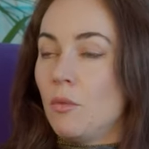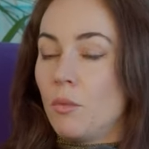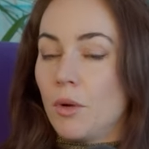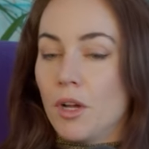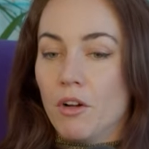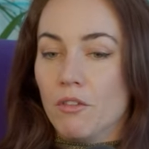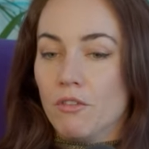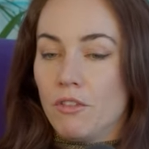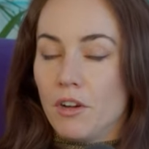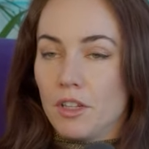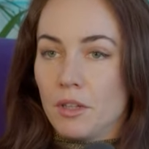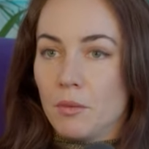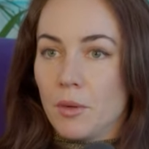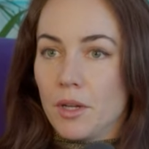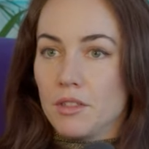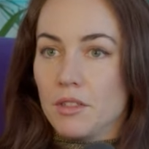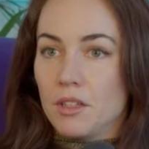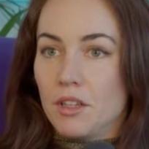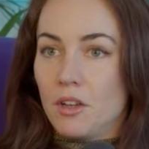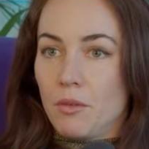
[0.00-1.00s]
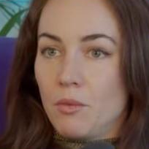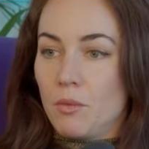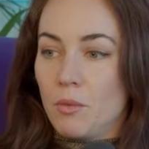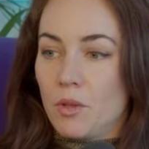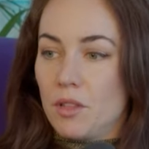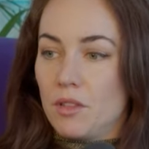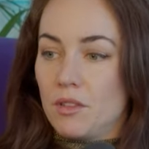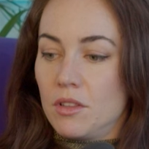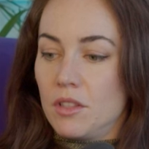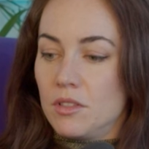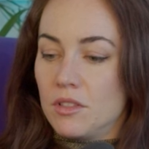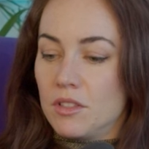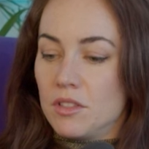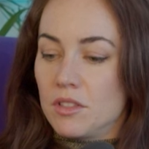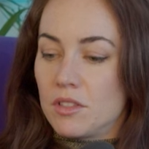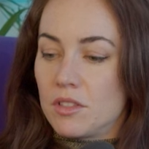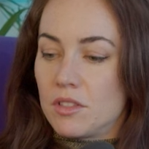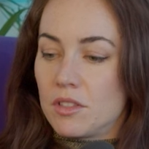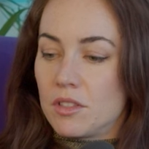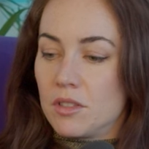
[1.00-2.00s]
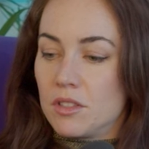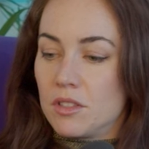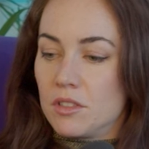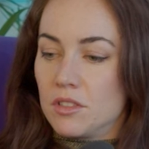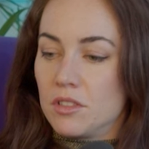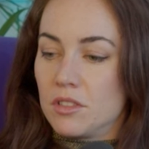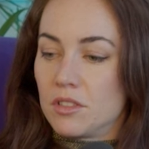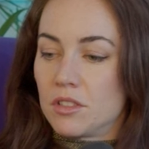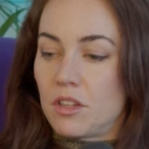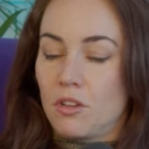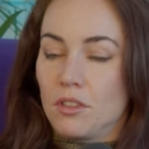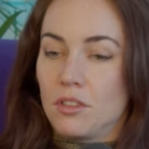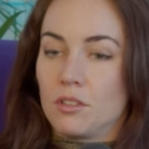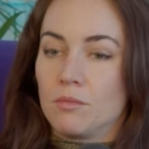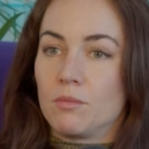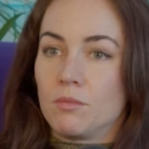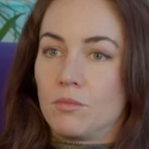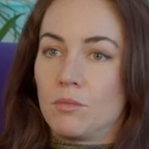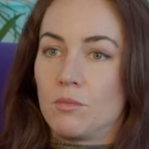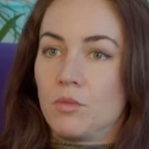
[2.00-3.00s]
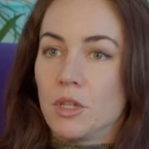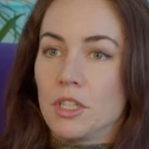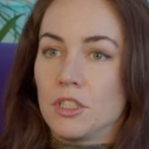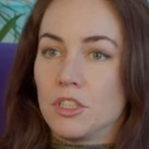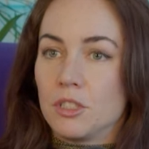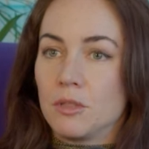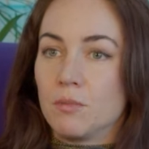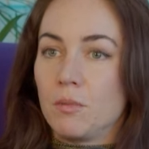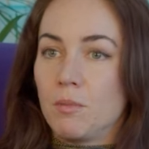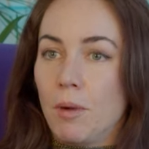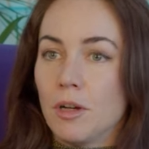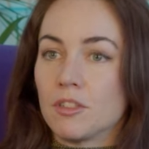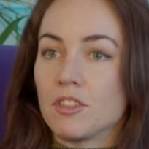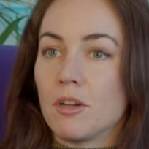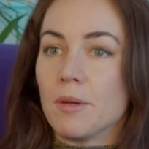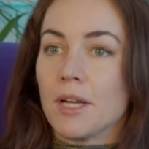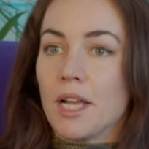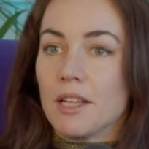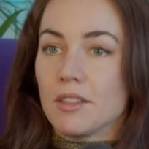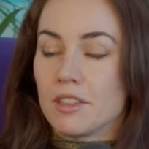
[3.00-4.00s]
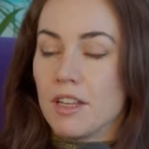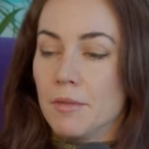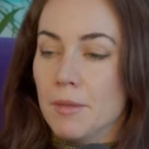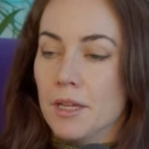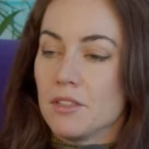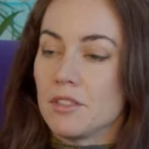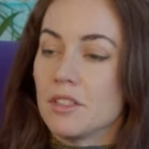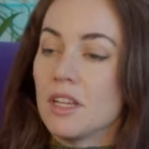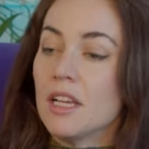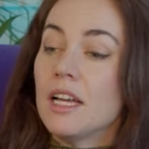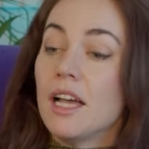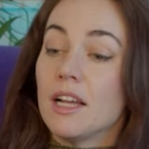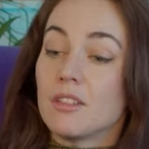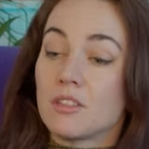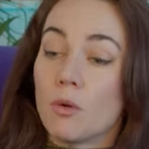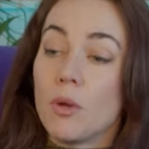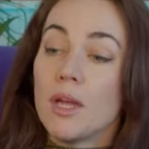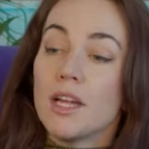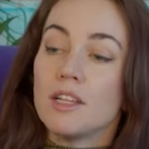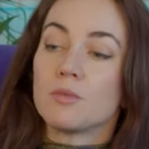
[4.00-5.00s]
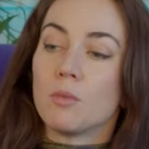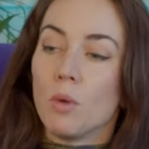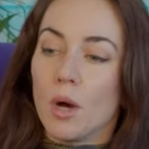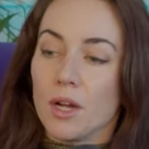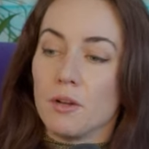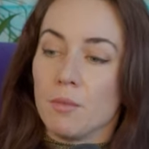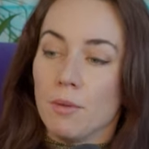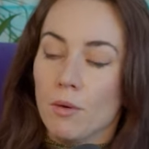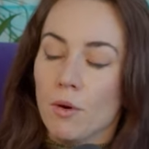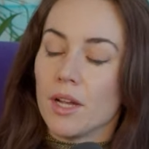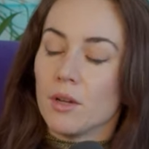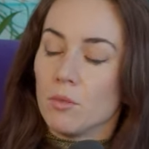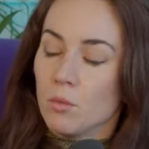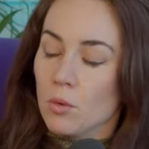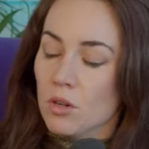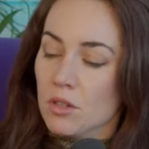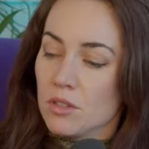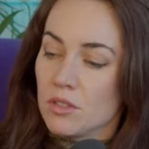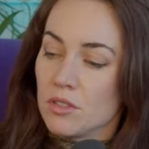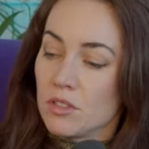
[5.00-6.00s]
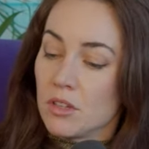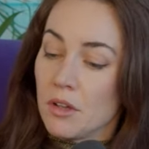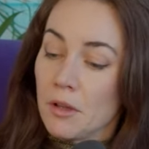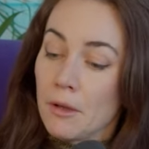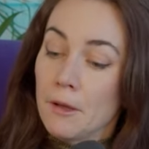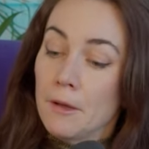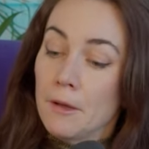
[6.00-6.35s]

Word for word: we aren't finding ways you know, this is this is going to reach butt up against limits and so mm. his wider point was